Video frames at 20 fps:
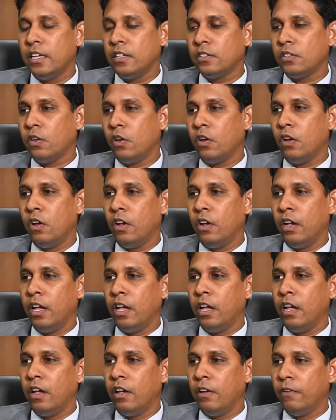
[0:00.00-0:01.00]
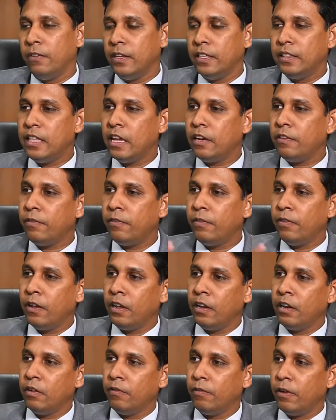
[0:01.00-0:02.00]
So with that,
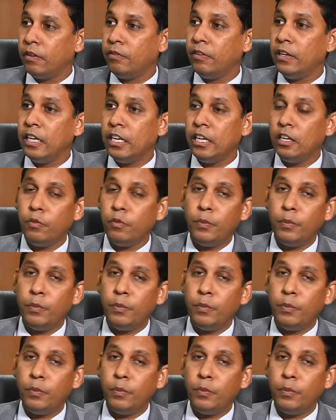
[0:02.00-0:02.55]
what we need